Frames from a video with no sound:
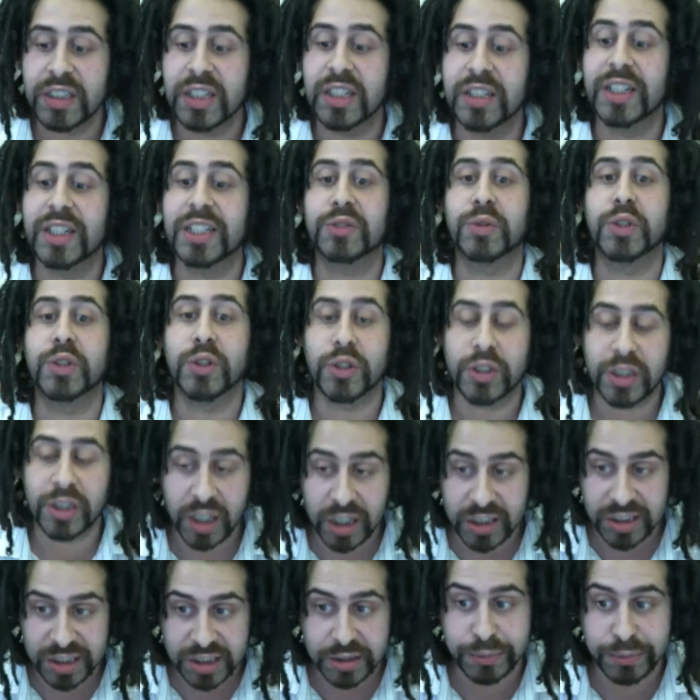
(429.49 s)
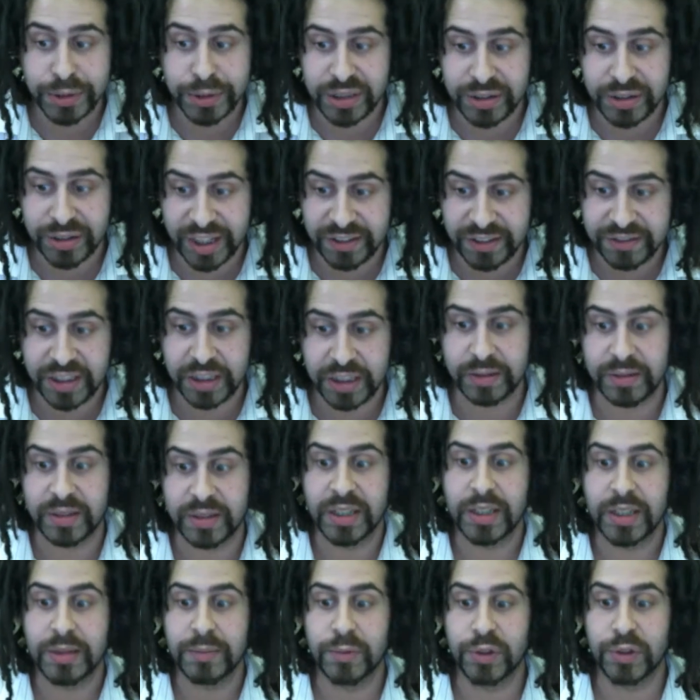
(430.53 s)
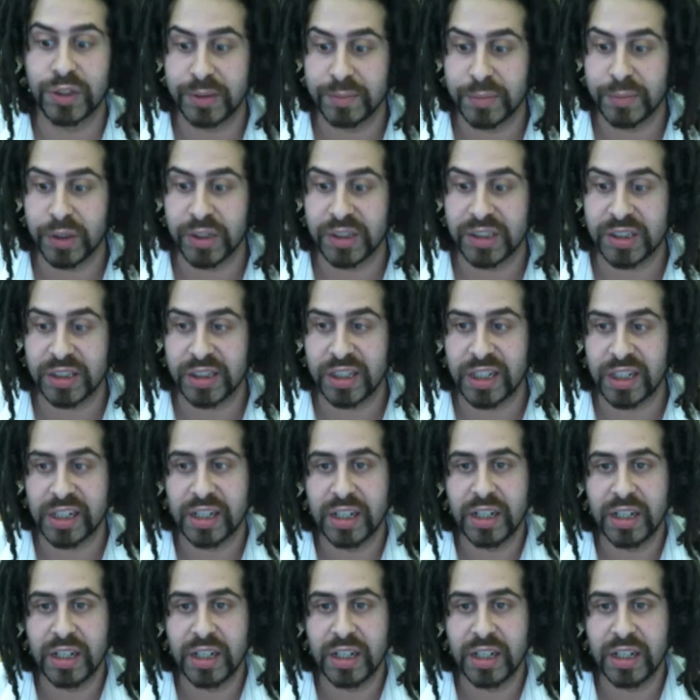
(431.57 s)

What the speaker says: and that's what your customers are after. More importantly,